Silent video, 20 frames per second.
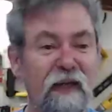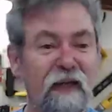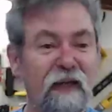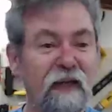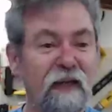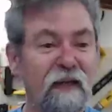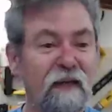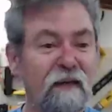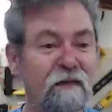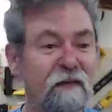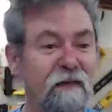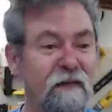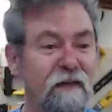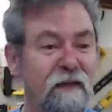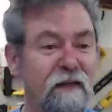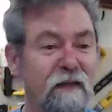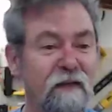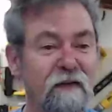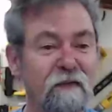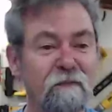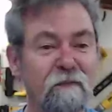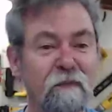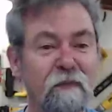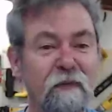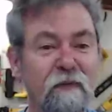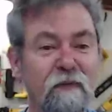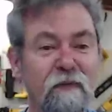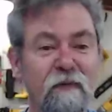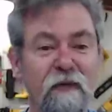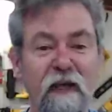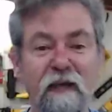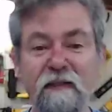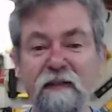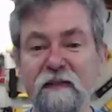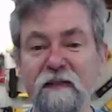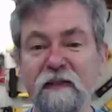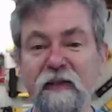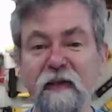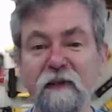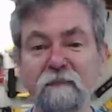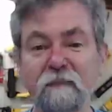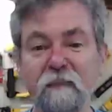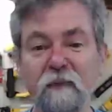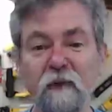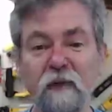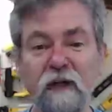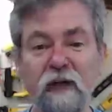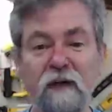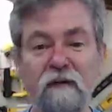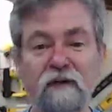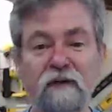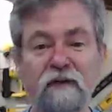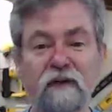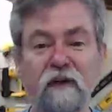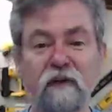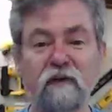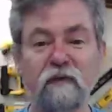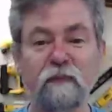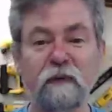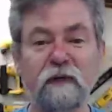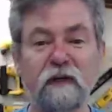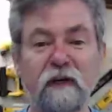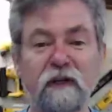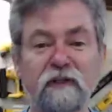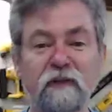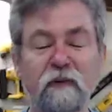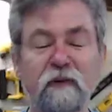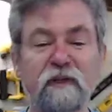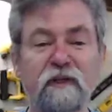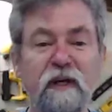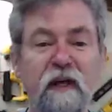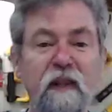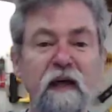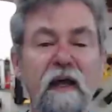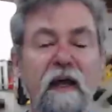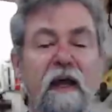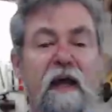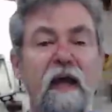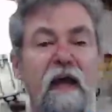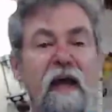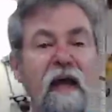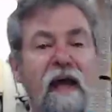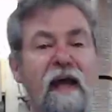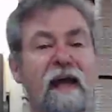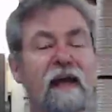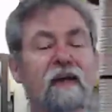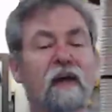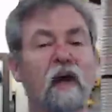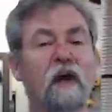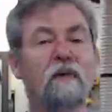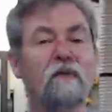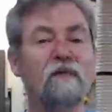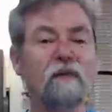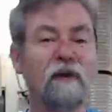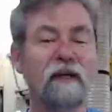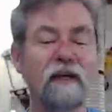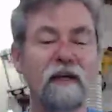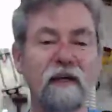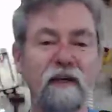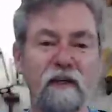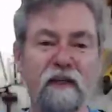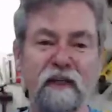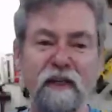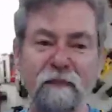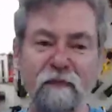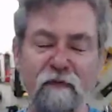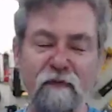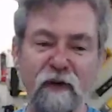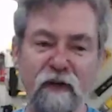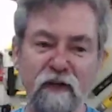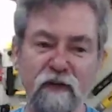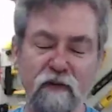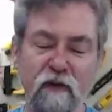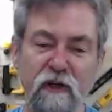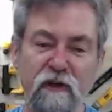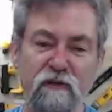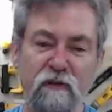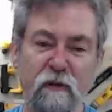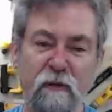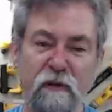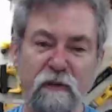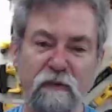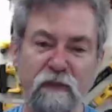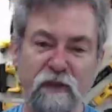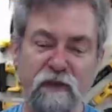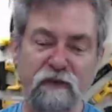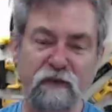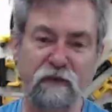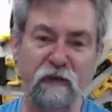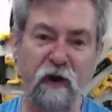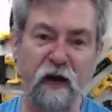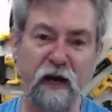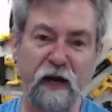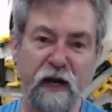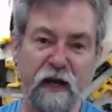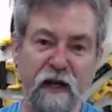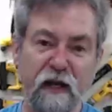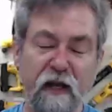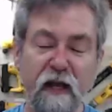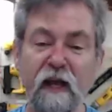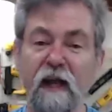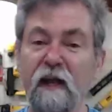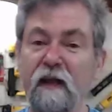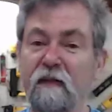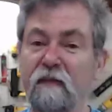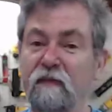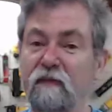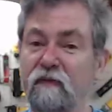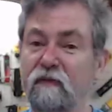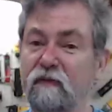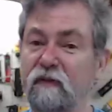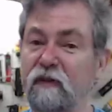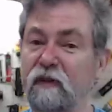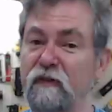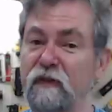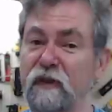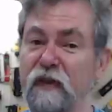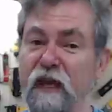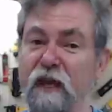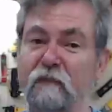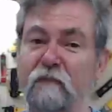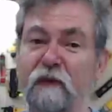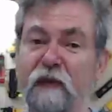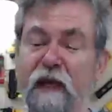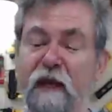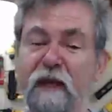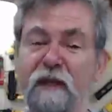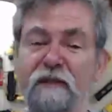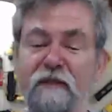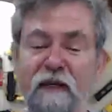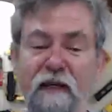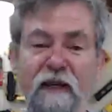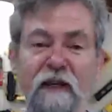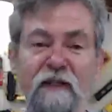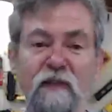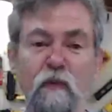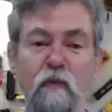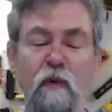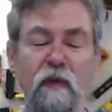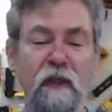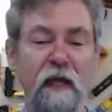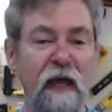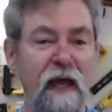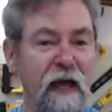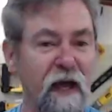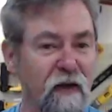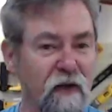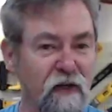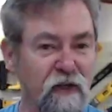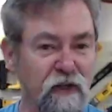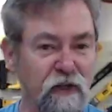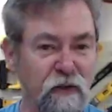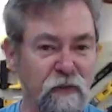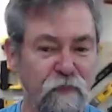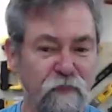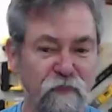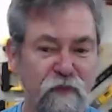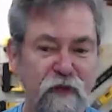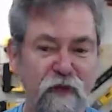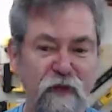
As I say, look after yourselves, be nice to each other, and hopefully keep your fingers crossed for me for this Friday that the NBN is connected without issue,